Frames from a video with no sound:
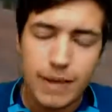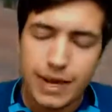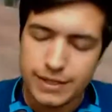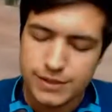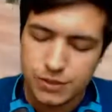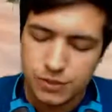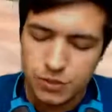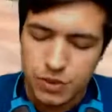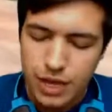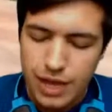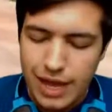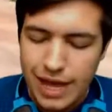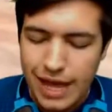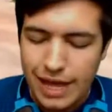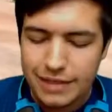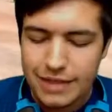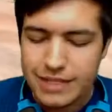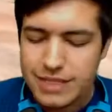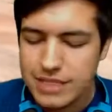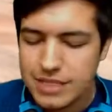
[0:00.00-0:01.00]
for metal.
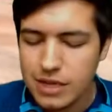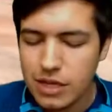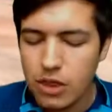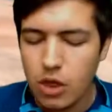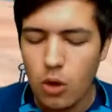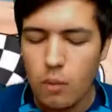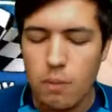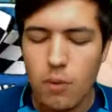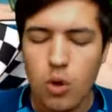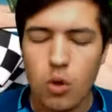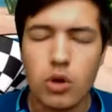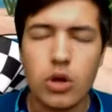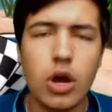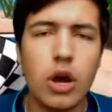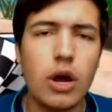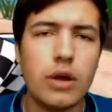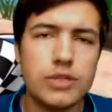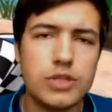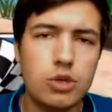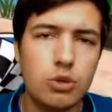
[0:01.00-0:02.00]
And this is a lot more
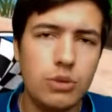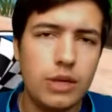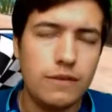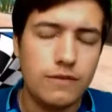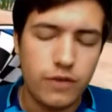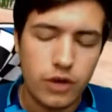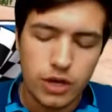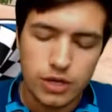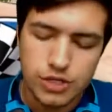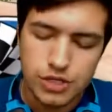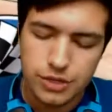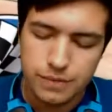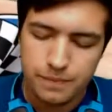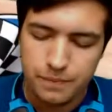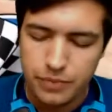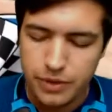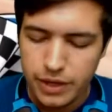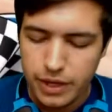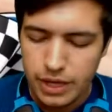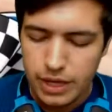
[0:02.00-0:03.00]
cartoony version.